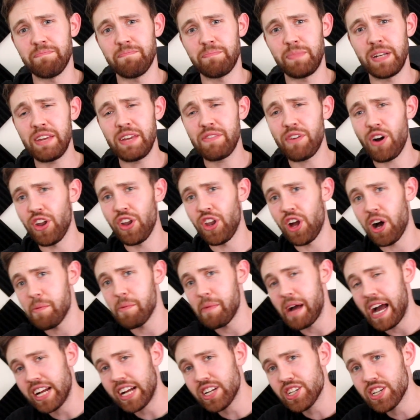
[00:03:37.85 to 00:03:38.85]
Believe it or not, I'm
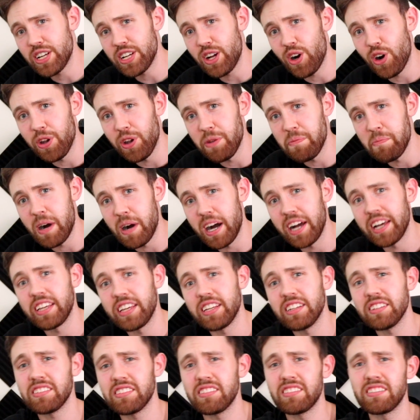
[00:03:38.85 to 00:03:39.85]
actually on
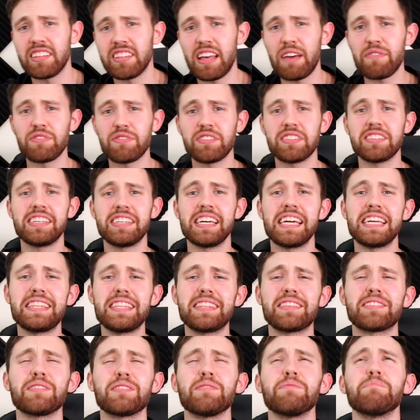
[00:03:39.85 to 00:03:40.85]
my
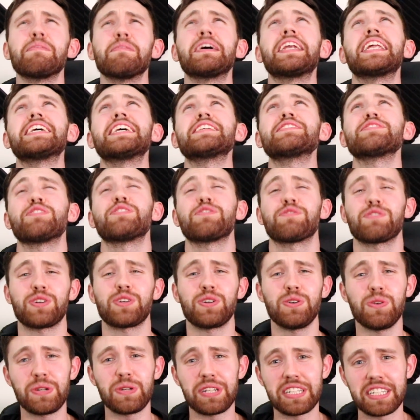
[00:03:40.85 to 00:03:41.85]
17th minute of
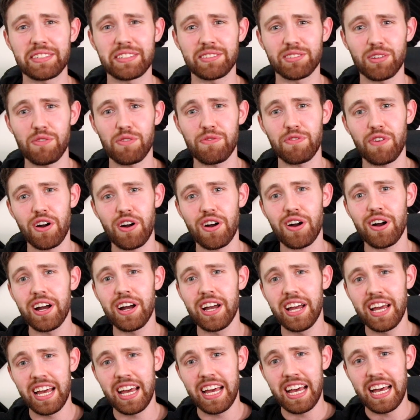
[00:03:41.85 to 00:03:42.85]
recording so far,
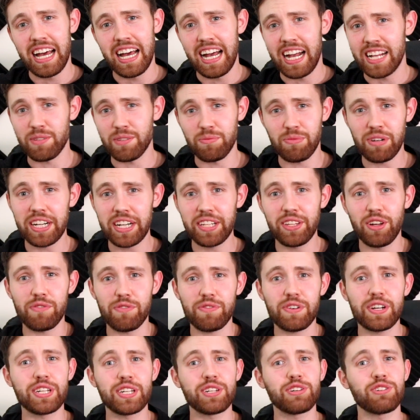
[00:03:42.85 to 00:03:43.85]
as I'm really not
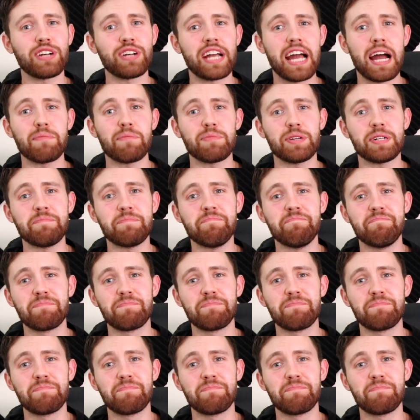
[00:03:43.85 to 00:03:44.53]
very good on camera.